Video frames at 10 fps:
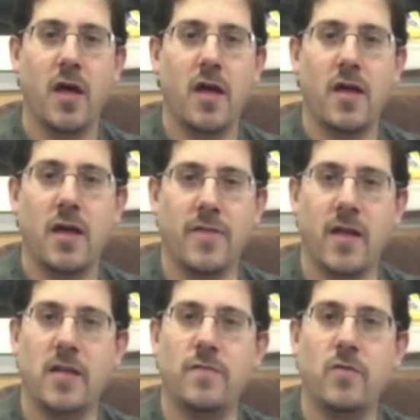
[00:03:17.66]
if
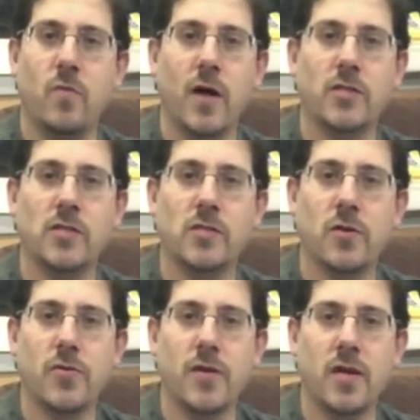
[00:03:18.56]
any of you watching this
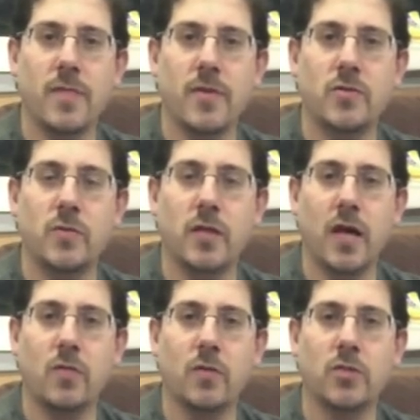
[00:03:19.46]
are thinking about doing the
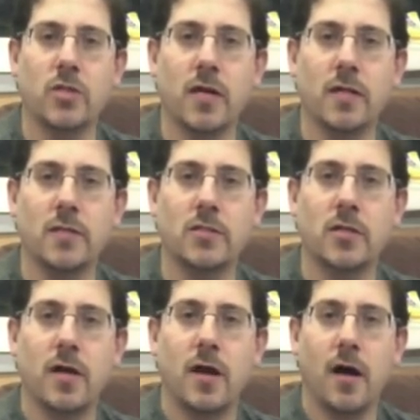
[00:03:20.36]
Add One Challenge,
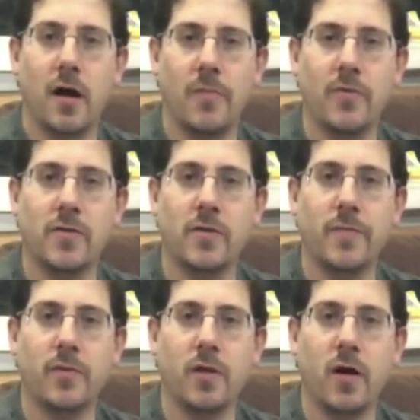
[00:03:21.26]
I'll put the link
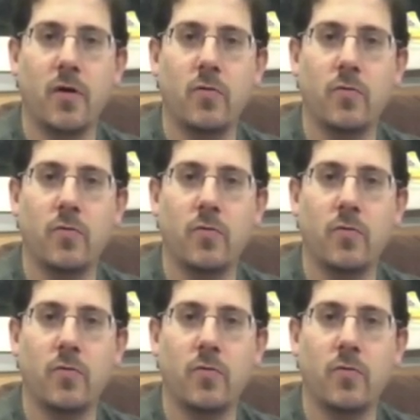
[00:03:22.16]
below.